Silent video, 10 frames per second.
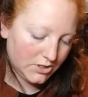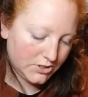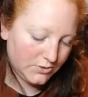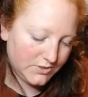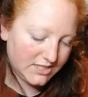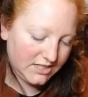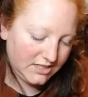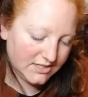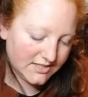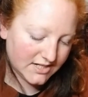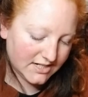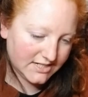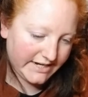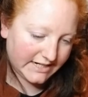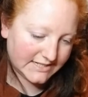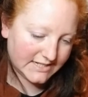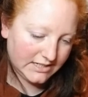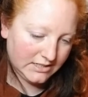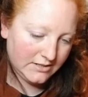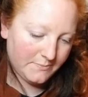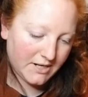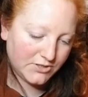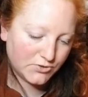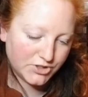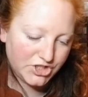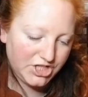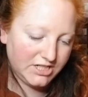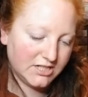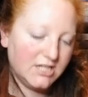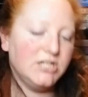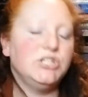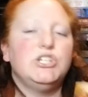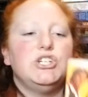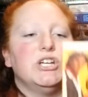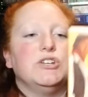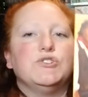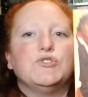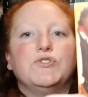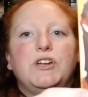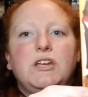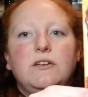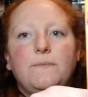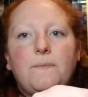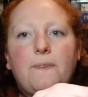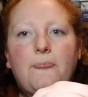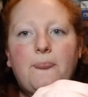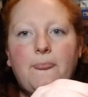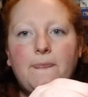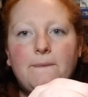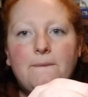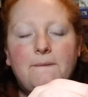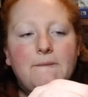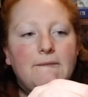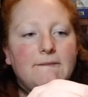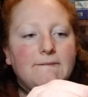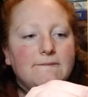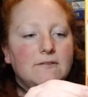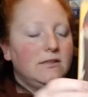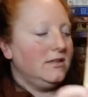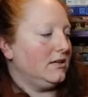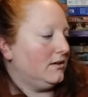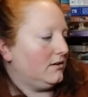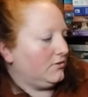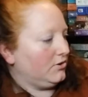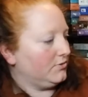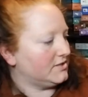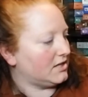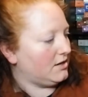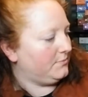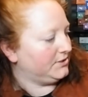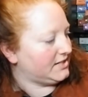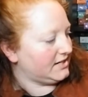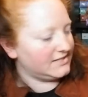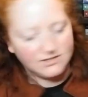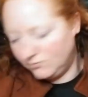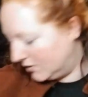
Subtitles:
To Tease a Texan by Georgina Gentry. I think there was a couple Texan